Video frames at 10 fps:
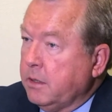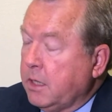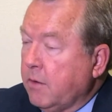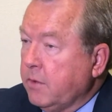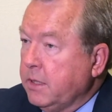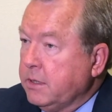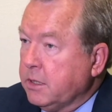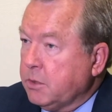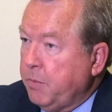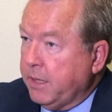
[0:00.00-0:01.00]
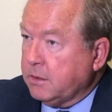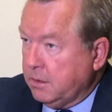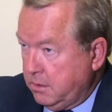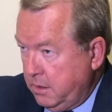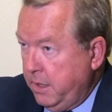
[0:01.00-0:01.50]
to cover these
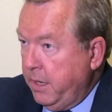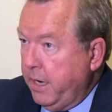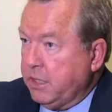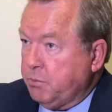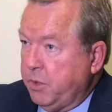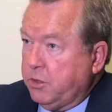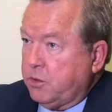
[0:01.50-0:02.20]
expenses has been